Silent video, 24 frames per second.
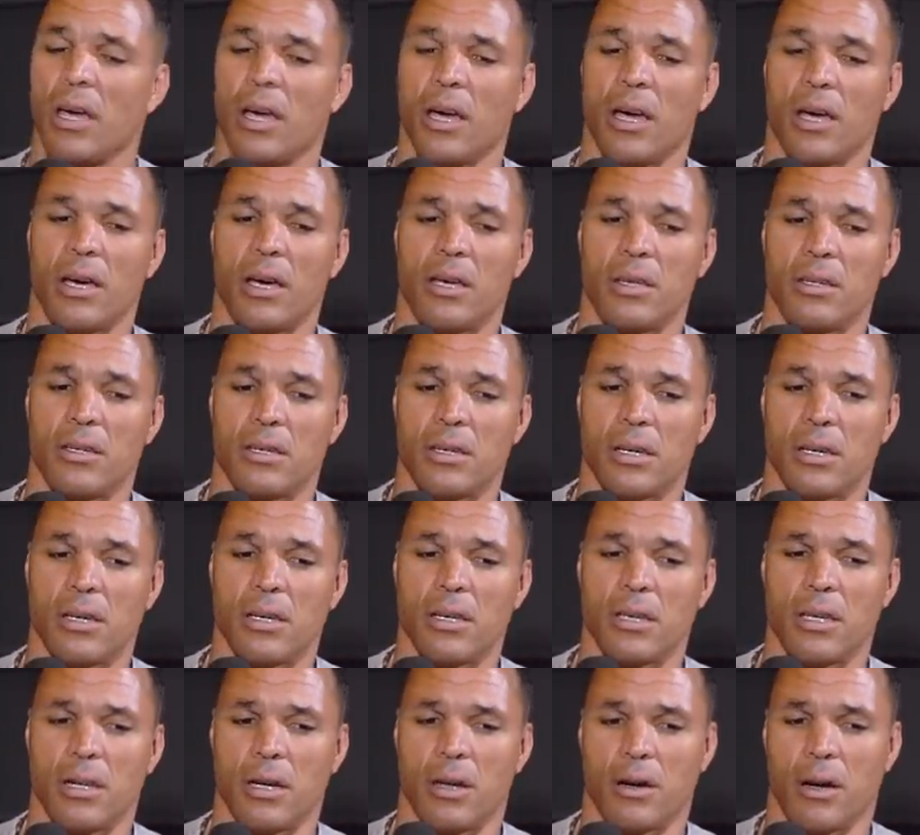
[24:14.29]
And
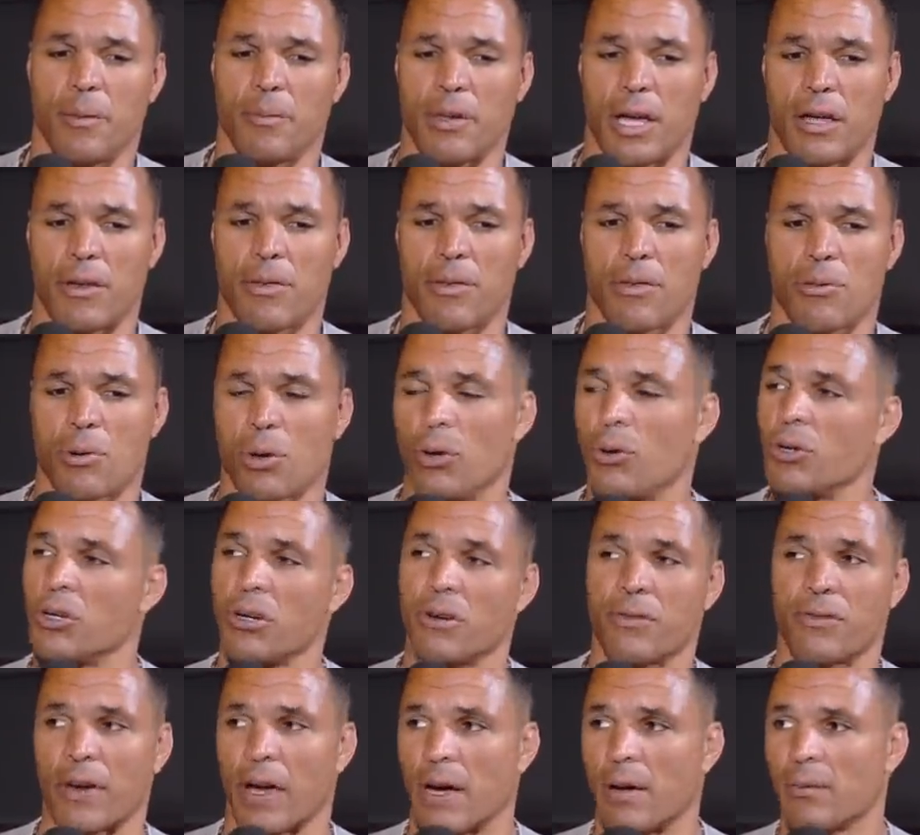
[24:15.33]
you know, I'm not throwing
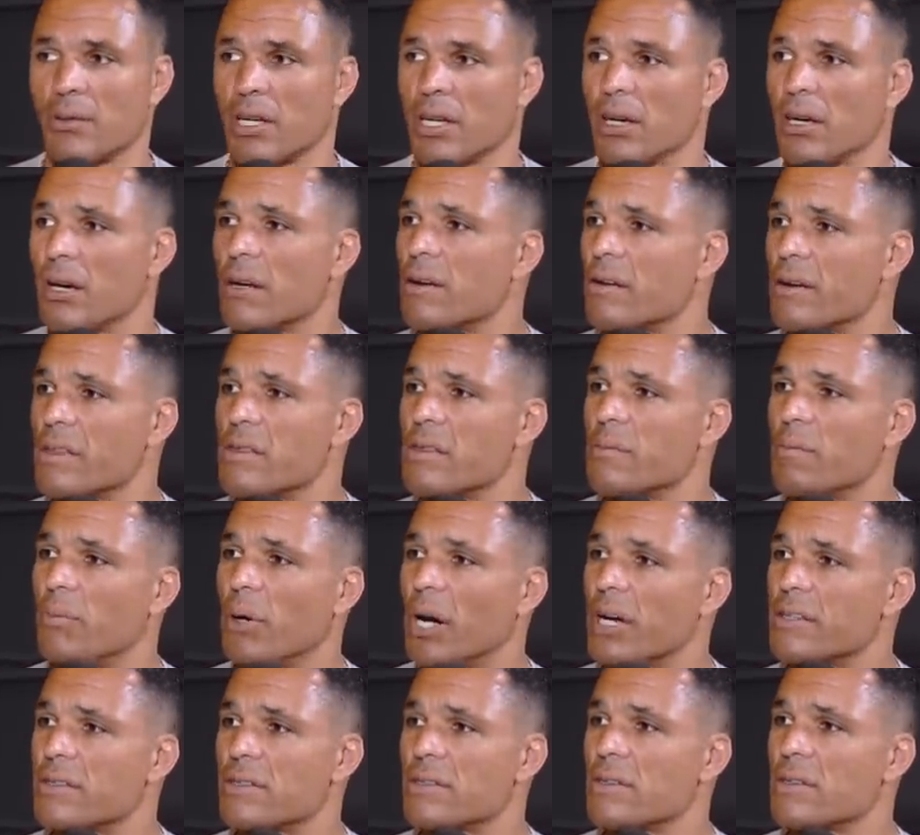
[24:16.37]
your family underneath the
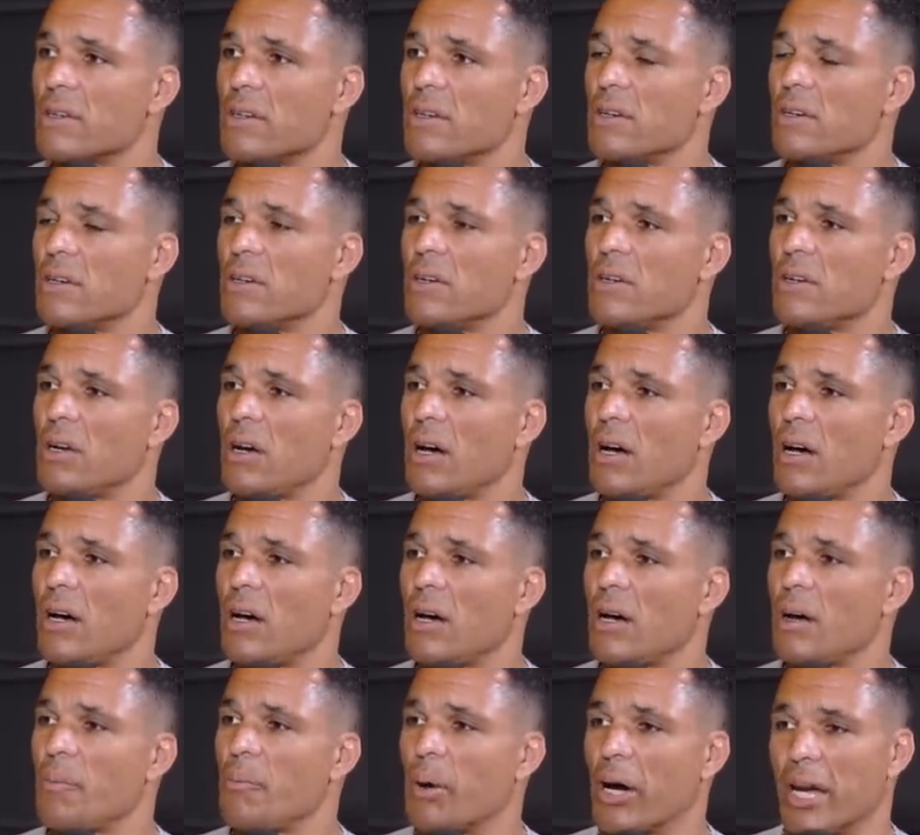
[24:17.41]
bus
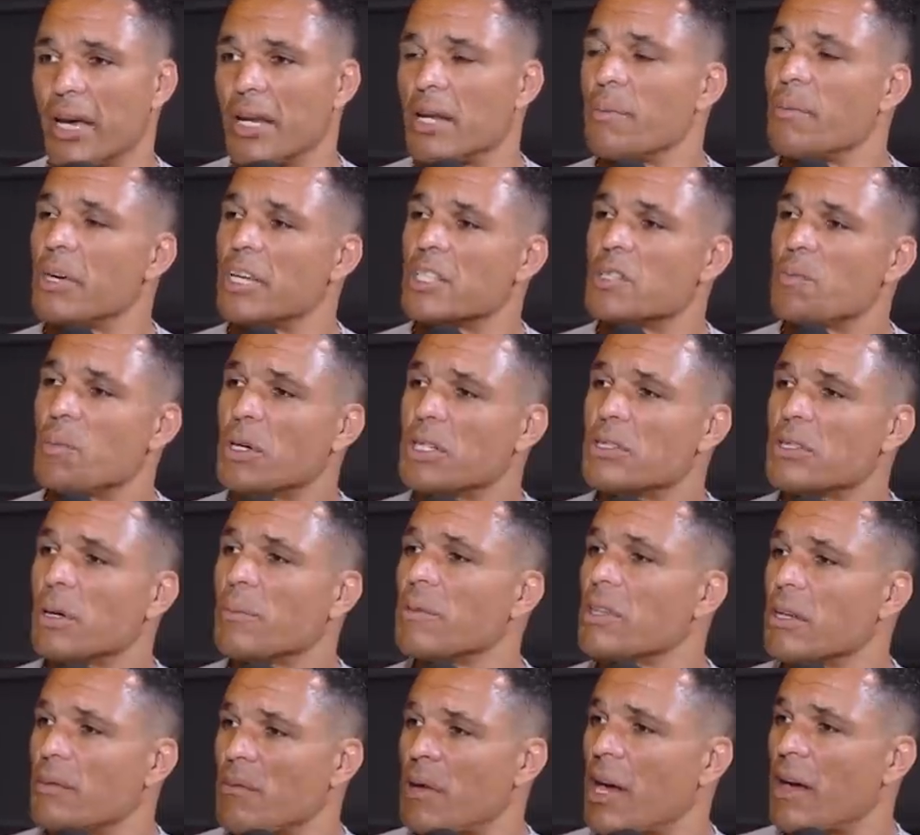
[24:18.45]
uh, by any means, but
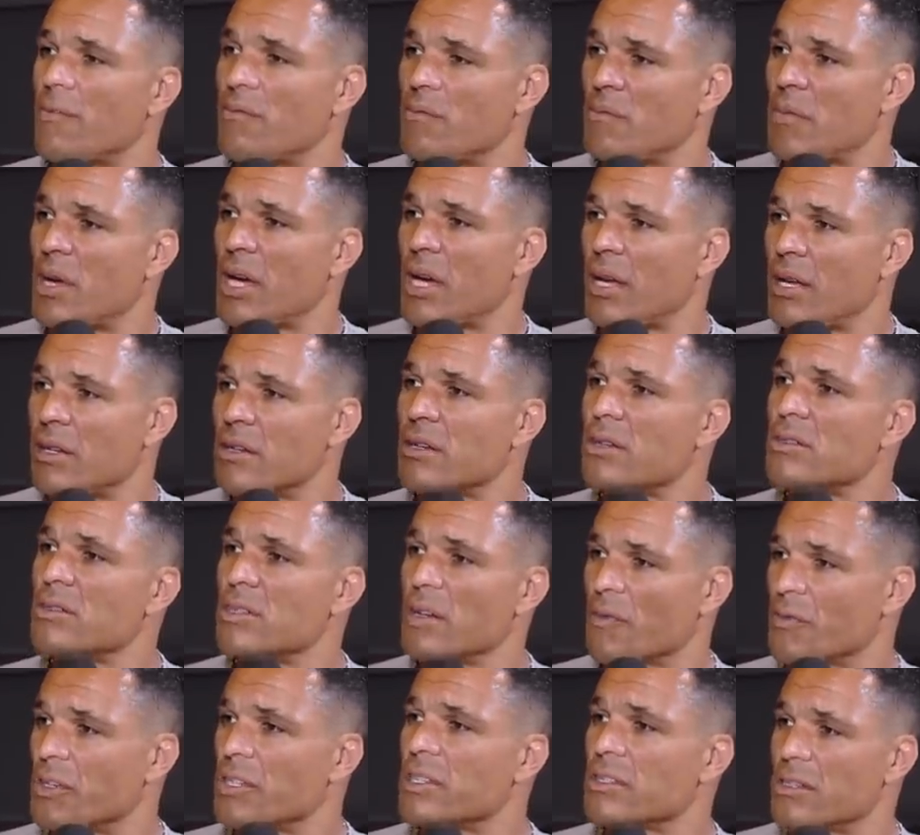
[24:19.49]
some of them have made
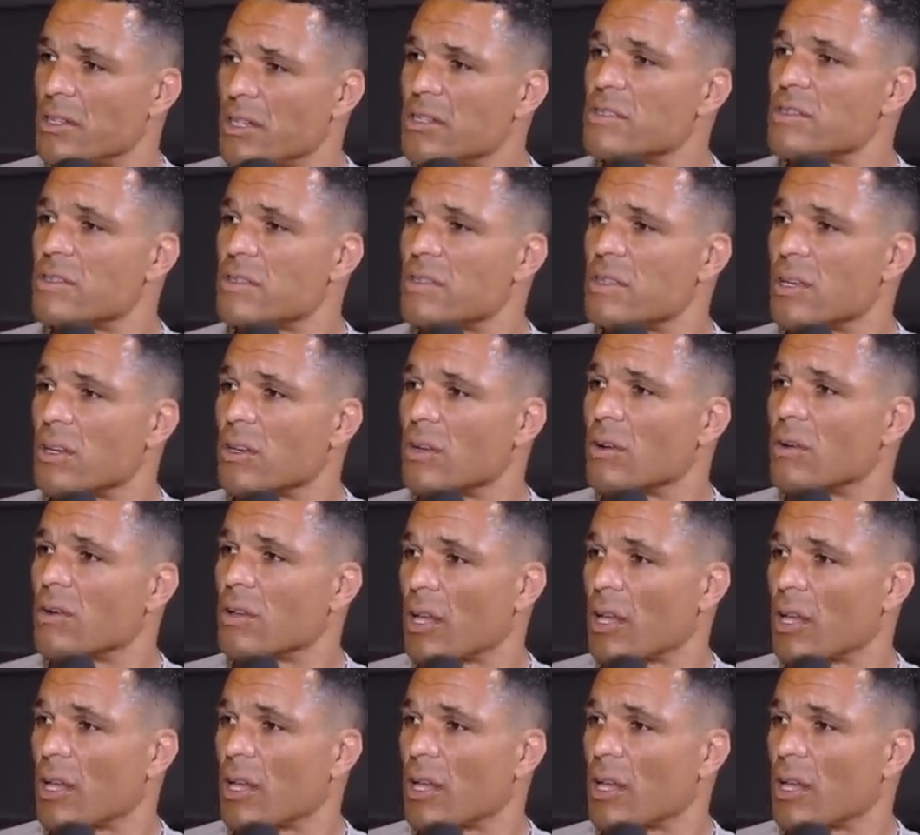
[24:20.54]
different decisions than you.